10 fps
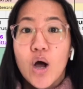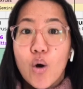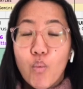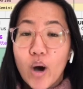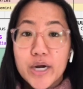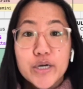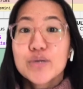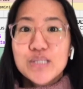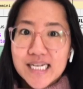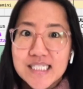what are you
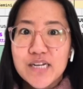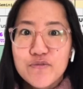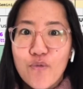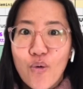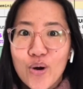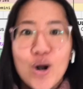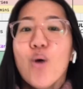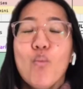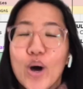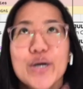destined for?
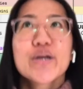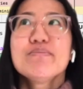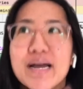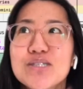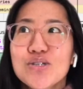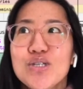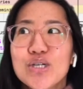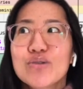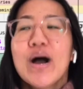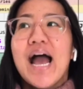What are you meant to
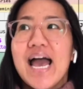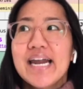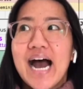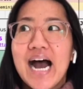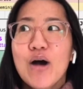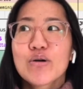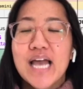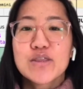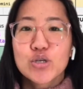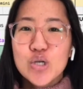do? And how can
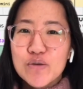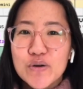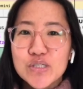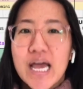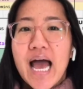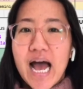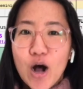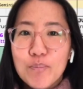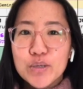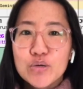the universe
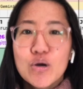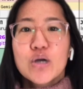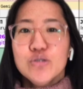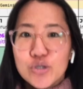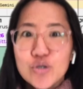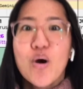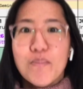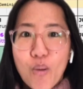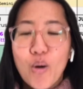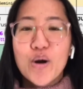help you do
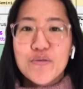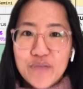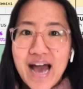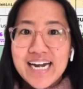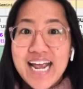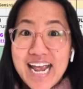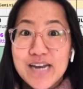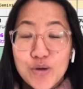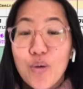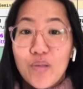more of that in
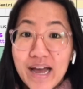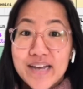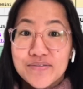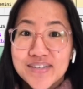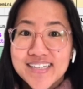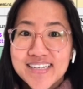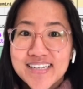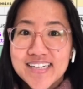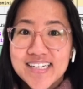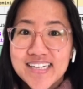your life?
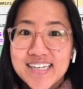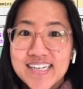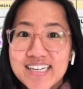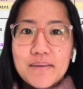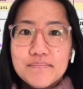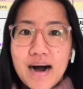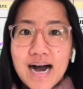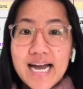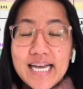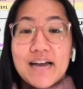
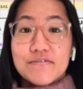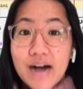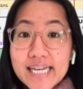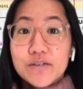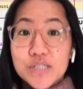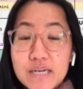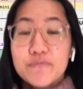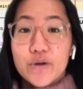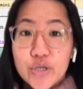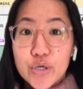My final tip for
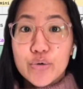you